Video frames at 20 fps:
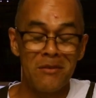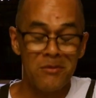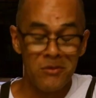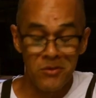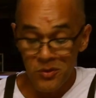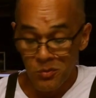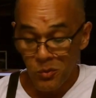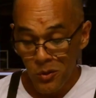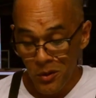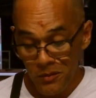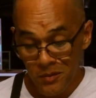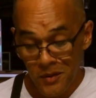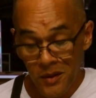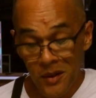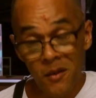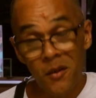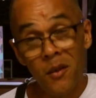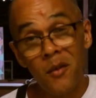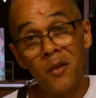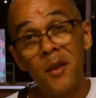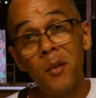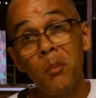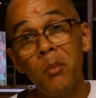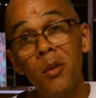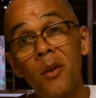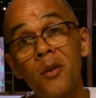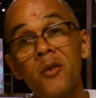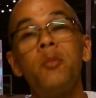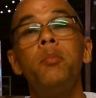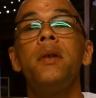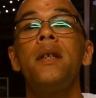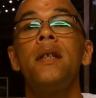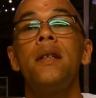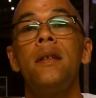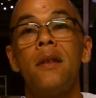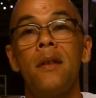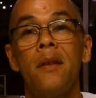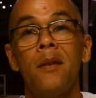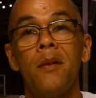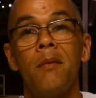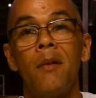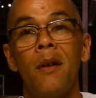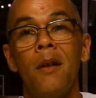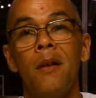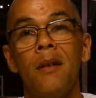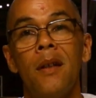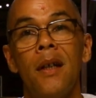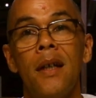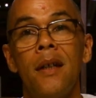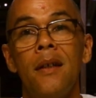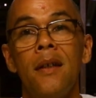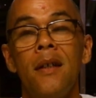because more often than not the block's bigger than the roller.